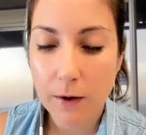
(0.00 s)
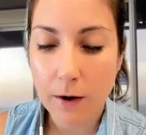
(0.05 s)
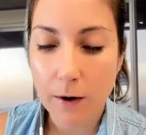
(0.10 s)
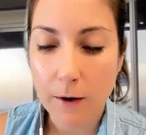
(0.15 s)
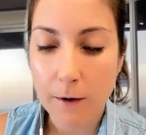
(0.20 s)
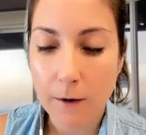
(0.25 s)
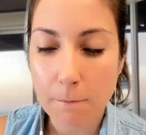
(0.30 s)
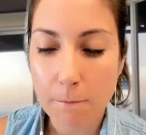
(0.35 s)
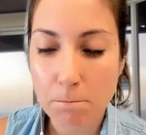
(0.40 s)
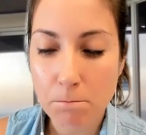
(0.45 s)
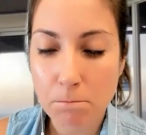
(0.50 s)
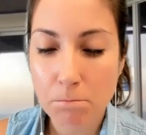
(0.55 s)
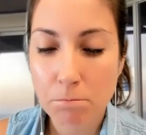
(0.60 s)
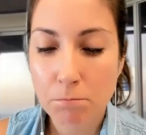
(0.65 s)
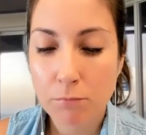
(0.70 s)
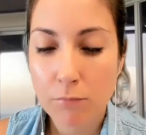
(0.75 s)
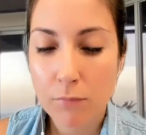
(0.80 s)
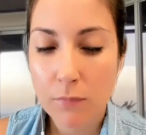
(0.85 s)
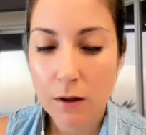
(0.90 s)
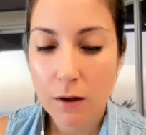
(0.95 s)

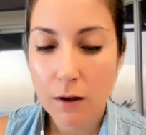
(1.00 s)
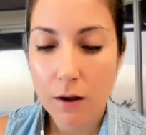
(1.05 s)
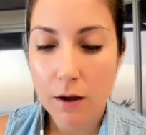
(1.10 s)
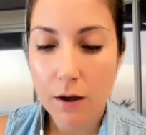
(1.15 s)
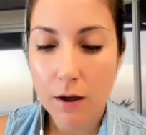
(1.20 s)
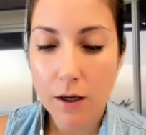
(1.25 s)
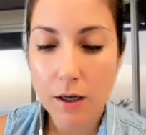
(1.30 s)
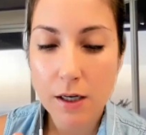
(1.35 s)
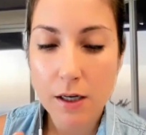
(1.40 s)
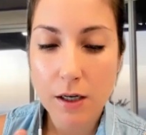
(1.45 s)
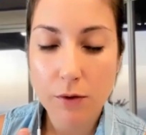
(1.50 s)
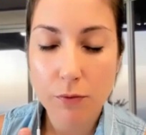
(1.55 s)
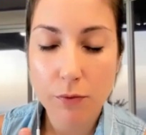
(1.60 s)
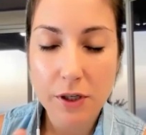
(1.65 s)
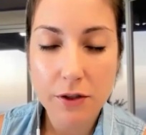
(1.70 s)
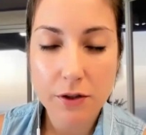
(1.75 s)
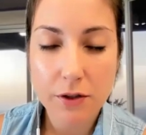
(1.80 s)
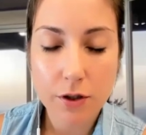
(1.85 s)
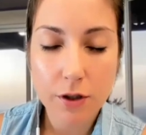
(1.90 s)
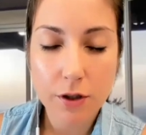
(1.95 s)
any
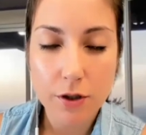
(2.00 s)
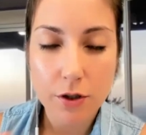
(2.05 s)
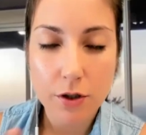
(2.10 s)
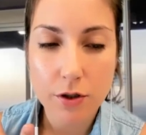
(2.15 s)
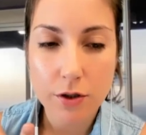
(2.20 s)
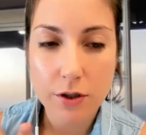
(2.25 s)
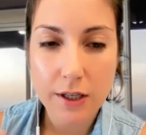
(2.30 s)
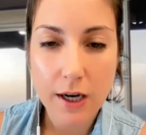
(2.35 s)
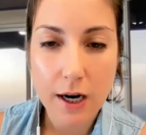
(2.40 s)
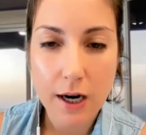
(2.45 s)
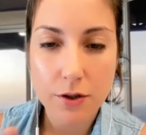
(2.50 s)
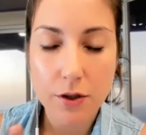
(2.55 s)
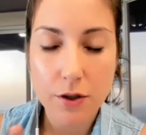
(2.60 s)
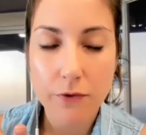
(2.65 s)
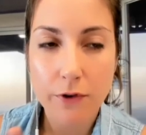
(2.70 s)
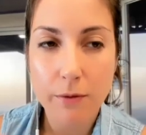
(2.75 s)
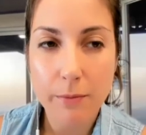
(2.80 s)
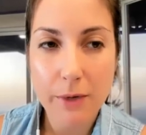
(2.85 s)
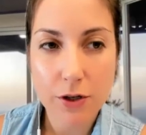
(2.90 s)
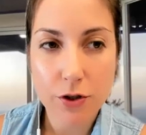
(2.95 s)
research or stats or
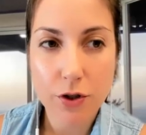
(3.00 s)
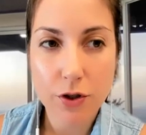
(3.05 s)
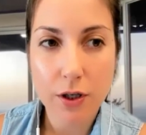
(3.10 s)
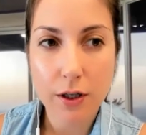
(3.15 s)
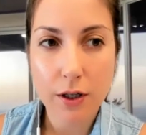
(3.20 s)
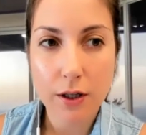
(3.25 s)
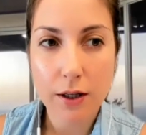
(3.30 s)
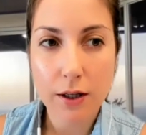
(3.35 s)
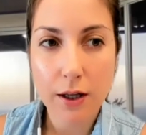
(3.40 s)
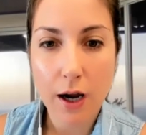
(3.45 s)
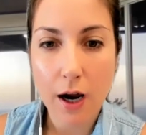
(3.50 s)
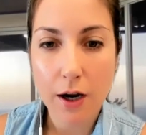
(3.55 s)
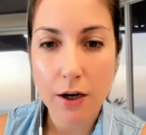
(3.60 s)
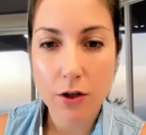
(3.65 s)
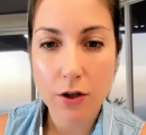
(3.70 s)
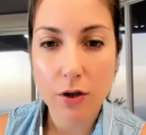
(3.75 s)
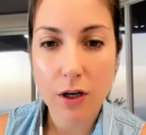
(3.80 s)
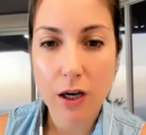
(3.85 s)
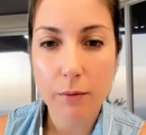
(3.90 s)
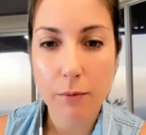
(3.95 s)
information
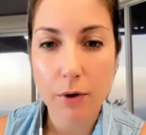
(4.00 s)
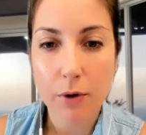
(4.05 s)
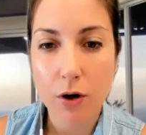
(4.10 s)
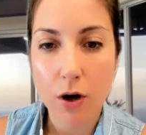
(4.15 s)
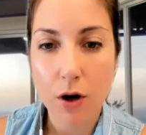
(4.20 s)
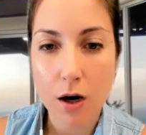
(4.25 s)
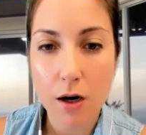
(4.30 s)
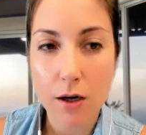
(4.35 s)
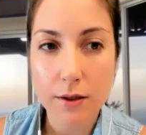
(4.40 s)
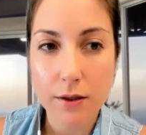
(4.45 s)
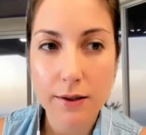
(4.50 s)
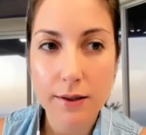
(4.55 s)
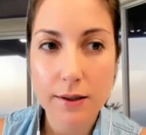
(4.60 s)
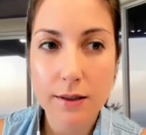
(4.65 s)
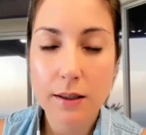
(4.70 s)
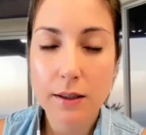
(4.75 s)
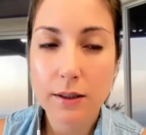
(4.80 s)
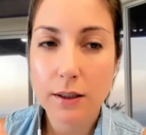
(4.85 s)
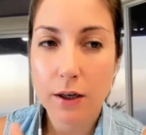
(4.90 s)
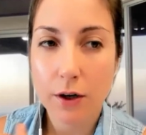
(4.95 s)
that you came
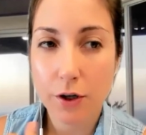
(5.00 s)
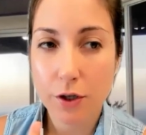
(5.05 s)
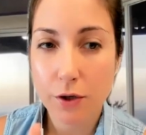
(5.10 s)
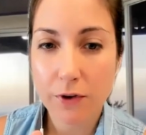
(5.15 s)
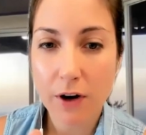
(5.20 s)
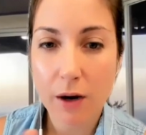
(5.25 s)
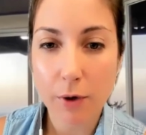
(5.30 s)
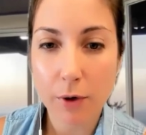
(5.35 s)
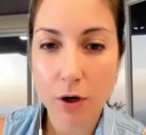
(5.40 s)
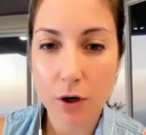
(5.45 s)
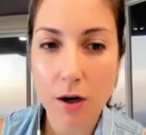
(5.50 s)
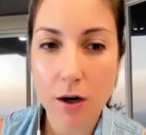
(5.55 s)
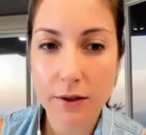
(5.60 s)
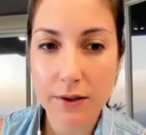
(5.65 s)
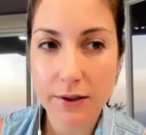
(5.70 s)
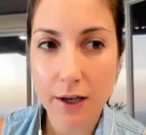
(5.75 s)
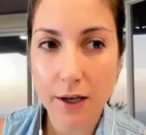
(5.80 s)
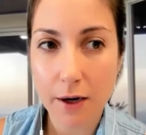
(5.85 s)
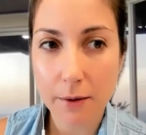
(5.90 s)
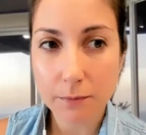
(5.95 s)
across or you've come
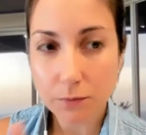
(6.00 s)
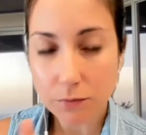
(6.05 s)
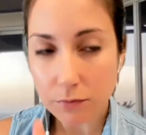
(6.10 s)
across that,